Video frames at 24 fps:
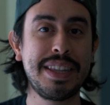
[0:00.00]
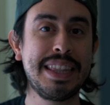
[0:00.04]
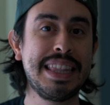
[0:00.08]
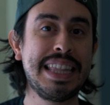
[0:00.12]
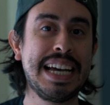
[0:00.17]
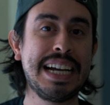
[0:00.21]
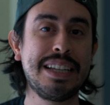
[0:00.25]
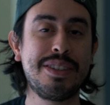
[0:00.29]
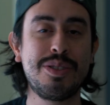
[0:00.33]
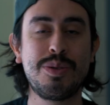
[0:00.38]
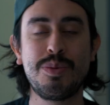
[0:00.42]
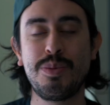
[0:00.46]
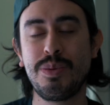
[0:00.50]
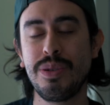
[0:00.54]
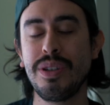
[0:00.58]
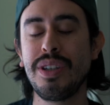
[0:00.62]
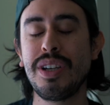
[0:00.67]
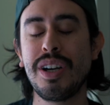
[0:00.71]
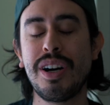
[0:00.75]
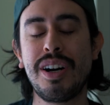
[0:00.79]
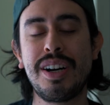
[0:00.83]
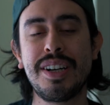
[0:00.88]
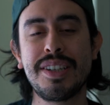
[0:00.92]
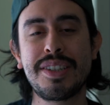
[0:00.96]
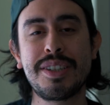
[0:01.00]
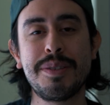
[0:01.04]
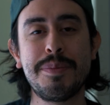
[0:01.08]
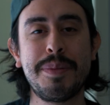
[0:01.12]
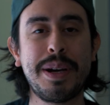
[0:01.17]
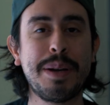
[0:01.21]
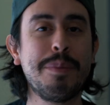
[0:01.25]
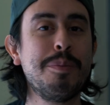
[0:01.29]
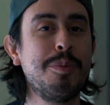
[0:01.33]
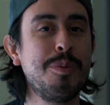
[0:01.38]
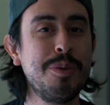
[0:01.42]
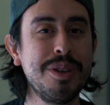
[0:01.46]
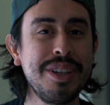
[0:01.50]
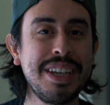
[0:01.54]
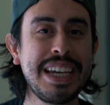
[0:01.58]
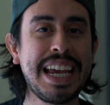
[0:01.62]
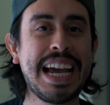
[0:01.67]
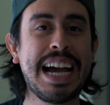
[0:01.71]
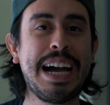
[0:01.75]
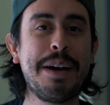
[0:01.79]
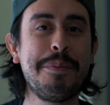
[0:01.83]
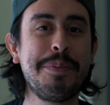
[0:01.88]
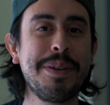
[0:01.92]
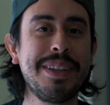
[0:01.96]
That's really awesome. I'm really
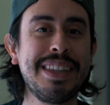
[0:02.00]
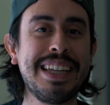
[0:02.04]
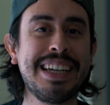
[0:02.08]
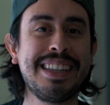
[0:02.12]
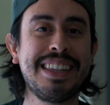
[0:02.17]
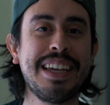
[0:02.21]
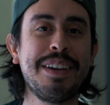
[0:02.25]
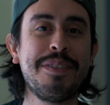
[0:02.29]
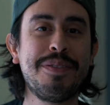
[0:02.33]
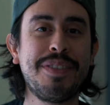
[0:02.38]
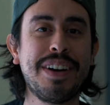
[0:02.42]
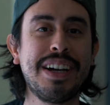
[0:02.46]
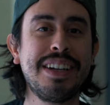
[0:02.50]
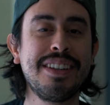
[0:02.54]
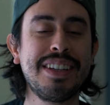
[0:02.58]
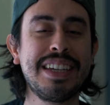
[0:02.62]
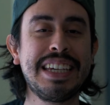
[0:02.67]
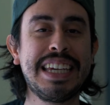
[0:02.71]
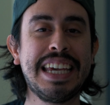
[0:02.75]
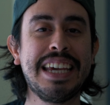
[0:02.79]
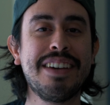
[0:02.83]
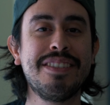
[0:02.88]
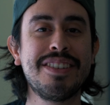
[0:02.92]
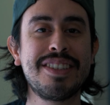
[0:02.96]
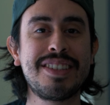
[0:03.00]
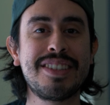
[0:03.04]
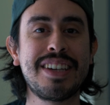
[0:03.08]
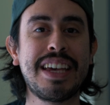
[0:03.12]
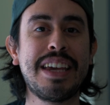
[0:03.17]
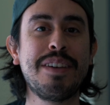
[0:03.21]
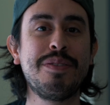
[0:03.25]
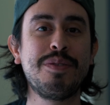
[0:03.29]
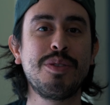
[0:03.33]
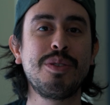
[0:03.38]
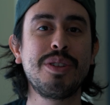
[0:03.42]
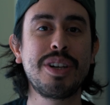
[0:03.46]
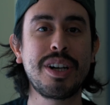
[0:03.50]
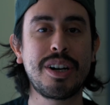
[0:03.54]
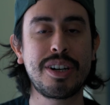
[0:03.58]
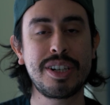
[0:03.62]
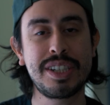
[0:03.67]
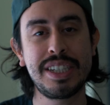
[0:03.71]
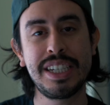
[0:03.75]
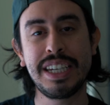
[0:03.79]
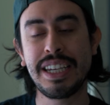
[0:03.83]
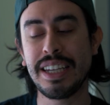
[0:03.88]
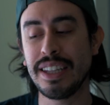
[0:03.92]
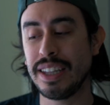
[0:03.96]
happy that they finally gave us a fully
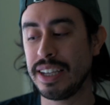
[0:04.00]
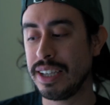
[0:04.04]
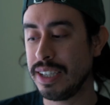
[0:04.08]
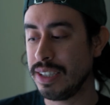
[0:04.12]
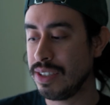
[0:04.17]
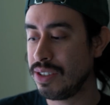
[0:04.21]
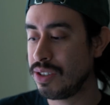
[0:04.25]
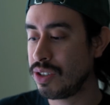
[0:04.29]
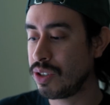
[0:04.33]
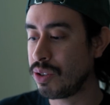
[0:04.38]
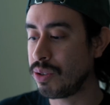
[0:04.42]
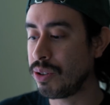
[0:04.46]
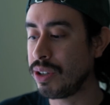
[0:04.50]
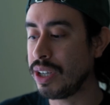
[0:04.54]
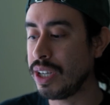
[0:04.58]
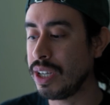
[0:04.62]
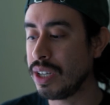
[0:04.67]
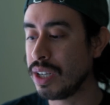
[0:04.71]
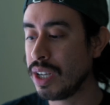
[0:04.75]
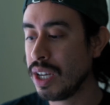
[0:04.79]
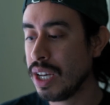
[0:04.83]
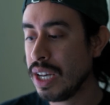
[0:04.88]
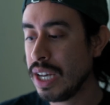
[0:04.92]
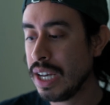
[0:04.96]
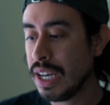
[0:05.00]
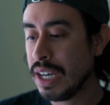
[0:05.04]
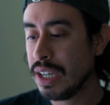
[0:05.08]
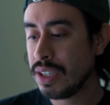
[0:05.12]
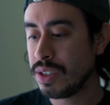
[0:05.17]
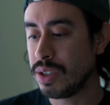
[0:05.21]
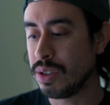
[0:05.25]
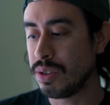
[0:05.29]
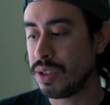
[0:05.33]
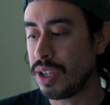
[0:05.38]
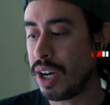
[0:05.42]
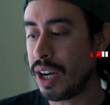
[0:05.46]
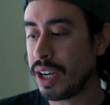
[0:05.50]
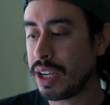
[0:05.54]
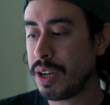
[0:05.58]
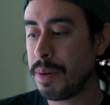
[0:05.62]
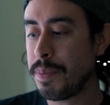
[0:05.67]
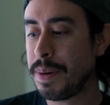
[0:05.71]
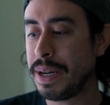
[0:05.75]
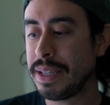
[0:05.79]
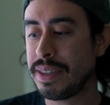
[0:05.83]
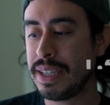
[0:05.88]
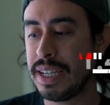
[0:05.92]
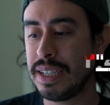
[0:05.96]
articulating screen. So talking
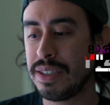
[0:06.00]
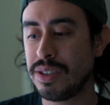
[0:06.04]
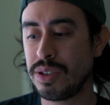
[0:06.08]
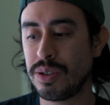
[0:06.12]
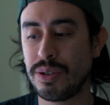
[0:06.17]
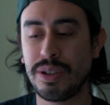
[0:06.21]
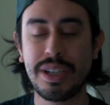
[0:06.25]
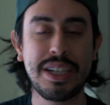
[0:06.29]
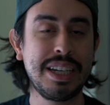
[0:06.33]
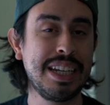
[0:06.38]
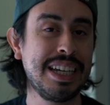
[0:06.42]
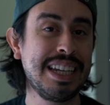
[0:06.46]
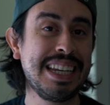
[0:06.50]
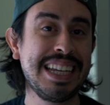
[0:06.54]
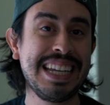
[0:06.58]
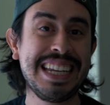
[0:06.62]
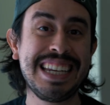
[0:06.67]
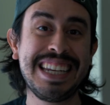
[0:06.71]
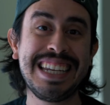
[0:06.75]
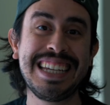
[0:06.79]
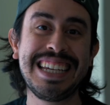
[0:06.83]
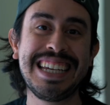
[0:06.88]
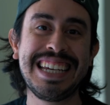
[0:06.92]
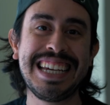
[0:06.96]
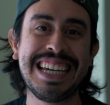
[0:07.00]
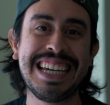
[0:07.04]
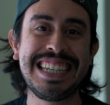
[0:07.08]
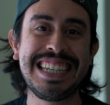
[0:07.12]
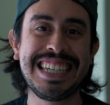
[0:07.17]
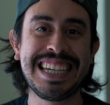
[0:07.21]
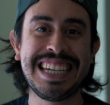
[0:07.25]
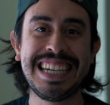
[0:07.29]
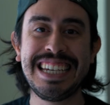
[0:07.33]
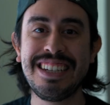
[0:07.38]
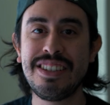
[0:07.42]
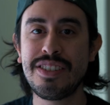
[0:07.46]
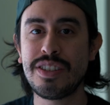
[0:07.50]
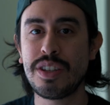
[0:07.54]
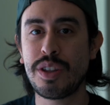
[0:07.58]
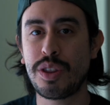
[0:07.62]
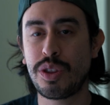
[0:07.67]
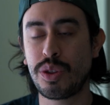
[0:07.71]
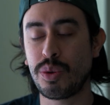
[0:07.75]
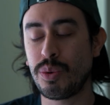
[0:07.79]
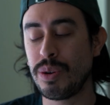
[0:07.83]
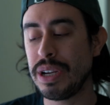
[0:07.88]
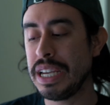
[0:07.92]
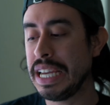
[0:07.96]
about that screen, it is
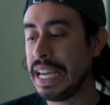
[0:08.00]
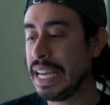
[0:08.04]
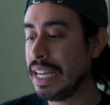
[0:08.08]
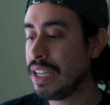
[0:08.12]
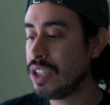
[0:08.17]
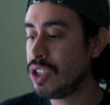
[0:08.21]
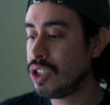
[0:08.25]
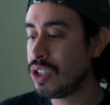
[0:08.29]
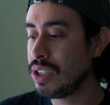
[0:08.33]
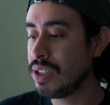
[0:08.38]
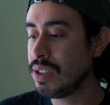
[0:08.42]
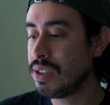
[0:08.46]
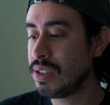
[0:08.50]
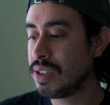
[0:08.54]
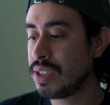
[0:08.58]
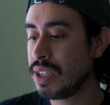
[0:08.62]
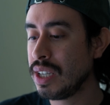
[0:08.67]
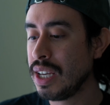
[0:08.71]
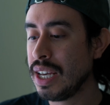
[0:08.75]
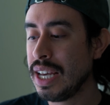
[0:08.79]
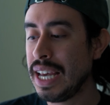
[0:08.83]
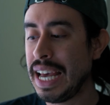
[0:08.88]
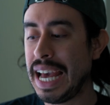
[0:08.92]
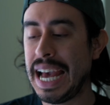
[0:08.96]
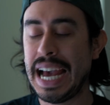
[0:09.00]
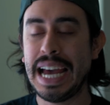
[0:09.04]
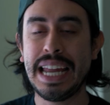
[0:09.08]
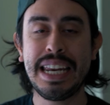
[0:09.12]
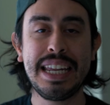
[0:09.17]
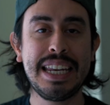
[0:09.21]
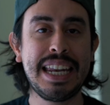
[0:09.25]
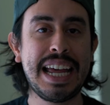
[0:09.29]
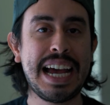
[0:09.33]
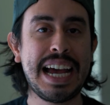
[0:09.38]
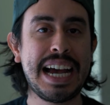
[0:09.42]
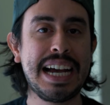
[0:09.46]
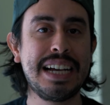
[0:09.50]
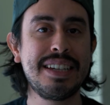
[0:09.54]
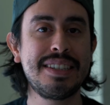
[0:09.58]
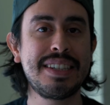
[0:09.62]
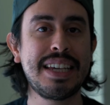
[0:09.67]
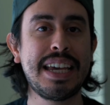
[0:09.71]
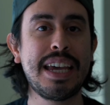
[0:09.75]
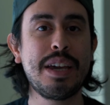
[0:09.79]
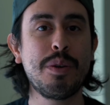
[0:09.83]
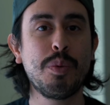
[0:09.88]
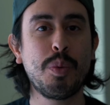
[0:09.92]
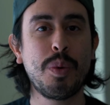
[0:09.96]
3 inches and it has
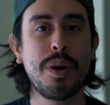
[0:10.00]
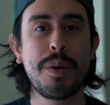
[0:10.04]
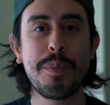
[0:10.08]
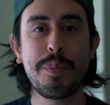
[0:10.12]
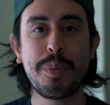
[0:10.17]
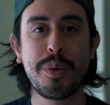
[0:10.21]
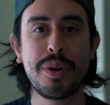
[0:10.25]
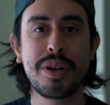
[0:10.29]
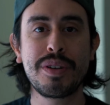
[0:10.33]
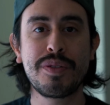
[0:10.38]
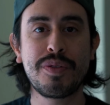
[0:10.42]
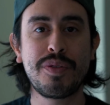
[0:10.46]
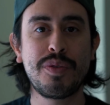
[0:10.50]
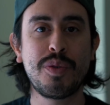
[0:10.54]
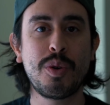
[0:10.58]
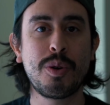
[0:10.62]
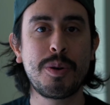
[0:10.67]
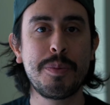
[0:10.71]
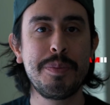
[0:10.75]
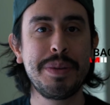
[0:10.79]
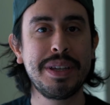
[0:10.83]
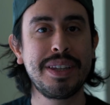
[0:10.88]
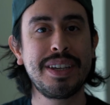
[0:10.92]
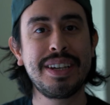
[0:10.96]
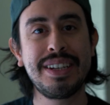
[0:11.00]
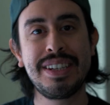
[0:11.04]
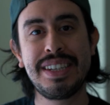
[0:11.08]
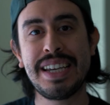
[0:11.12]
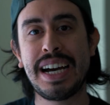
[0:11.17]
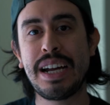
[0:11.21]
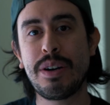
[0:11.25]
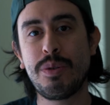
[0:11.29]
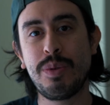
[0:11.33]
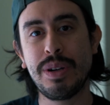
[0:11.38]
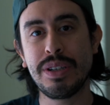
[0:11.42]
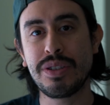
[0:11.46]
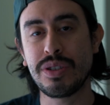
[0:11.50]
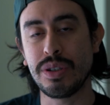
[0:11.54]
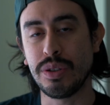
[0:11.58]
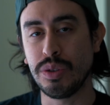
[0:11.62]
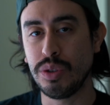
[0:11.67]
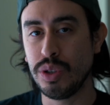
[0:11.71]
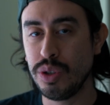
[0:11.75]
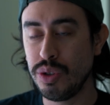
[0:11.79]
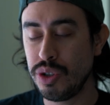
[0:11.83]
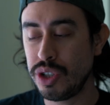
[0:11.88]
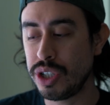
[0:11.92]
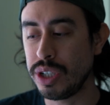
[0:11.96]
a 1.4 million dot
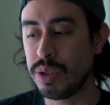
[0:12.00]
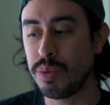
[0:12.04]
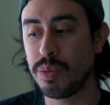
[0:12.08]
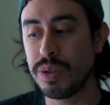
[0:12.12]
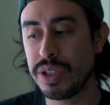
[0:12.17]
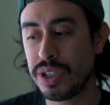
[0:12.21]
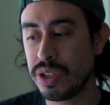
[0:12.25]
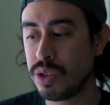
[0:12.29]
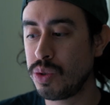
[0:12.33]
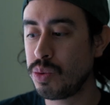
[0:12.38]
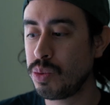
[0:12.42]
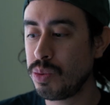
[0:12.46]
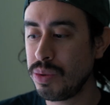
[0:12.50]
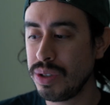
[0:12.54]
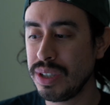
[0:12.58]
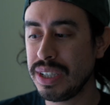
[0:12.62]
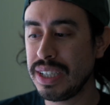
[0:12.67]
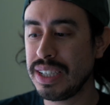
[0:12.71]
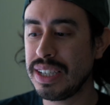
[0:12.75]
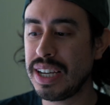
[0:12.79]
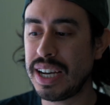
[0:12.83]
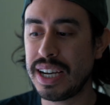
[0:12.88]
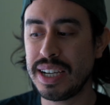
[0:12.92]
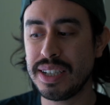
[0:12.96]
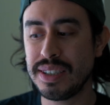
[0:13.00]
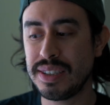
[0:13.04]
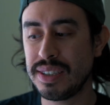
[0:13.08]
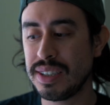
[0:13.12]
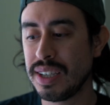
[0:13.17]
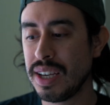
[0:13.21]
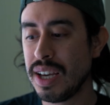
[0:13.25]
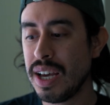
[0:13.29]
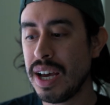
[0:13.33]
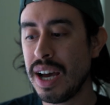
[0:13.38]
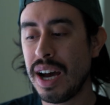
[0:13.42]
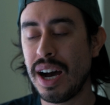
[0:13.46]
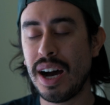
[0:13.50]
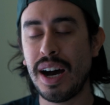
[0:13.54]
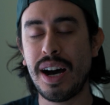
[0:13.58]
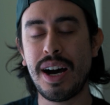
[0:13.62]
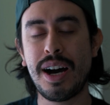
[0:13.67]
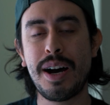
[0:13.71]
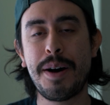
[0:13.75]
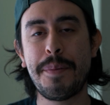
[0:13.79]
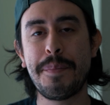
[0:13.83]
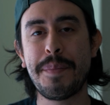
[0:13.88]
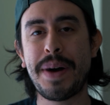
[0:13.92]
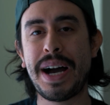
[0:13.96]
resolution, which is really nice.
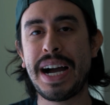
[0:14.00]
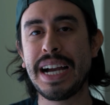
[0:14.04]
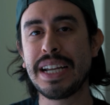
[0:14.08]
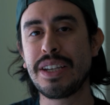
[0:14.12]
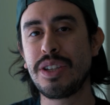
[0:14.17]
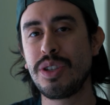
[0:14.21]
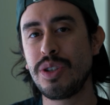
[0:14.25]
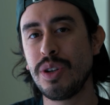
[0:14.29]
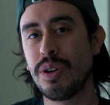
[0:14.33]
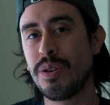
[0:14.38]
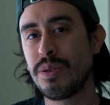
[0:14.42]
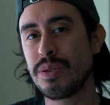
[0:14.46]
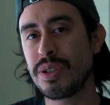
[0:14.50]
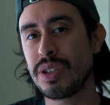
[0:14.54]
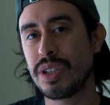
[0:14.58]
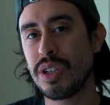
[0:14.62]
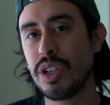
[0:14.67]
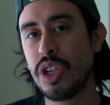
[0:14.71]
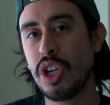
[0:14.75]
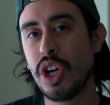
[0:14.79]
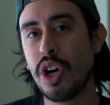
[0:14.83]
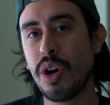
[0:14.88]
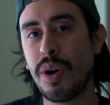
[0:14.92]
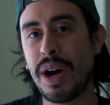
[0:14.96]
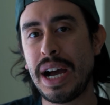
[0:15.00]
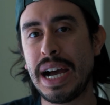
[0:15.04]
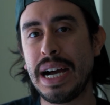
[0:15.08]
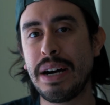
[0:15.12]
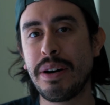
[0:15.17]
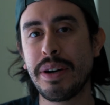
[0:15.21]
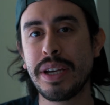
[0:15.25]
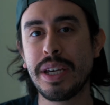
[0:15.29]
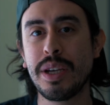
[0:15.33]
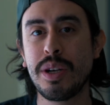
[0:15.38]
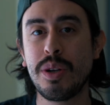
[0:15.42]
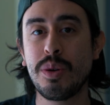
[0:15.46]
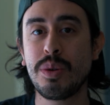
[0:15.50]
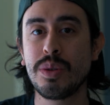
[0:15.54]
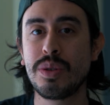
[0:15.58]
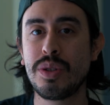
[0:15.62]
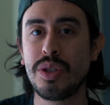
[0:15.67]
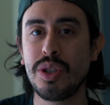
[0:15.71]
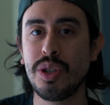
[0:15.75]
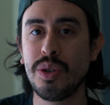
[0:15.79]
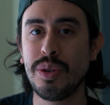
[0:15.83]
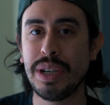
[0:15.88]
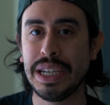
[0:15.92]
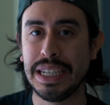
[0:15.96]
I don't know how it'll
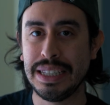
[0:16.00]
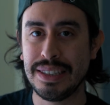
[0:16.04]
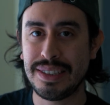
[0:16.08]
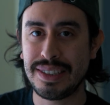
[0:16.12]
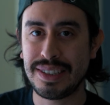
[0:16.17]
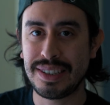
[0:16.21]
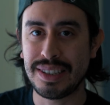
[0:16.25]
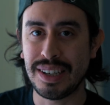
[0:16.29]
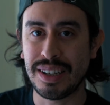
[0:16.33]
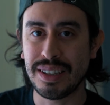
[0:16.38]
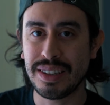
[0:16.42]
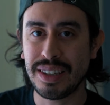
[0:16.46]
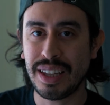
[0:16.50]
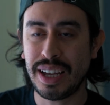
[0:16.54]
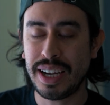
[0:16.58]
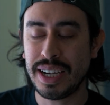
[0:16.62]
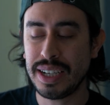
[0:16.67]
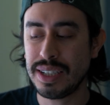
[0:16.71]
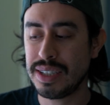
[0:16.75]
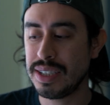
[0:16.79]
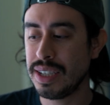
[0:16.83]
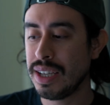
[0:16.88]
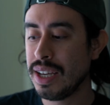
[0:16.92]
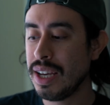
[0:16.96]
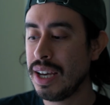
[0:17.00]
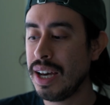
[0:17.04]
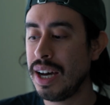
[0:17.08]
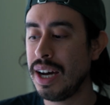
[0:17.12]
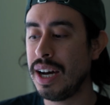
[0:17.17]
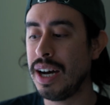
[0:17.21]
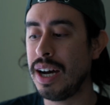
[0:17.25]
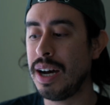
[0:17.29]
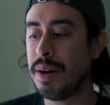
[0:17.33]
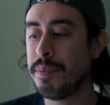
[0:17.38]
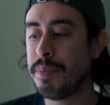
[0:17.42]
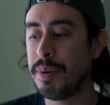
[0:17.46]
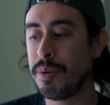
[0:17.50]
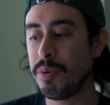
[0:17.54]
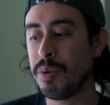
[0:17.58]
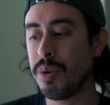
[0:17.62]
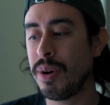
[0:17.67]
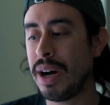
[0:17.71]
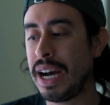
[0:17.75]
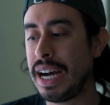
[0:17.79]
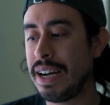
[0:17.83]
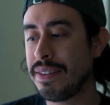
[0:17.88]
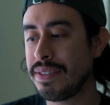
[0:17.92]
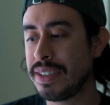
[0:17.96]
do in sunlight, but we'll
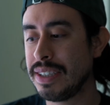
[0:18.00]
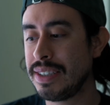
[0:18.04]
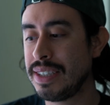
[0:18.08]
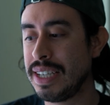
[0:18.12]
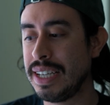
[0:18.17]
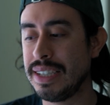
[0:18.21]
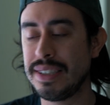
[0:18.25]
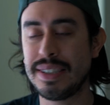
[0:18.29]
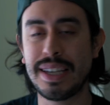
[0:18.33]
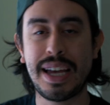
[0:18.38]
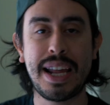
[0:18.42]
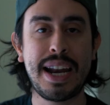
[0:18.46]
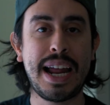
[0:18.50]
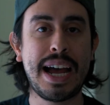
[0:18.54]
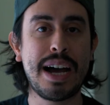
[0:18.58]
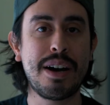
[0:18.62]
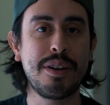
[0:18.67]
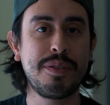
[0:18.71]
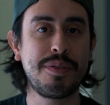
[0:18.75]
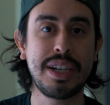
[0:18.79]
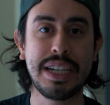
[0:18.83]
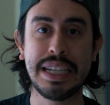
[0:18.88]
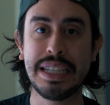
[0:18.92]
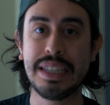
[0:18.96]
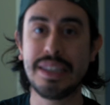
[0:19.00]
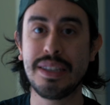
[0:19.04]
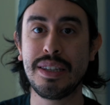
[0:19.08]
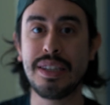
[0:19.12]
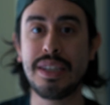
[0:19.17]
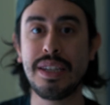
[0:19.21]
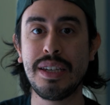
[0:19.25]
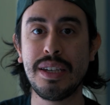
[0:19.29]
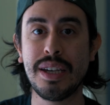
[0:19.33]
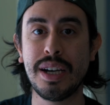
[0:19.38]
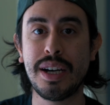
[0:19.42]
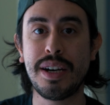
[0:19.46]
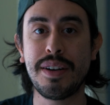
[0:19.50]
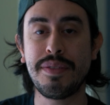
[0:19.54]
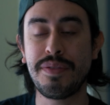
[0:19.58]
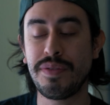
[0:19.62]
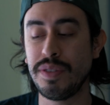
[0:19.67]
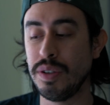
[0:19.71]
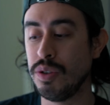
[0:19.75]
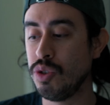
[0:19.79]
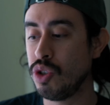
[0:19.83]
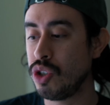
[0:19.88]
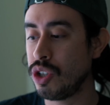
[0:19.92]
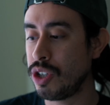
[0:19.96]
have to test that out in the
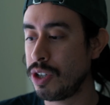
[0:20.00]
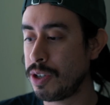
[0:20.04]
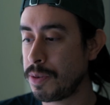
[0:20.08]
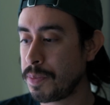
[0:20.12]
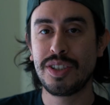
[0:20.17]
future.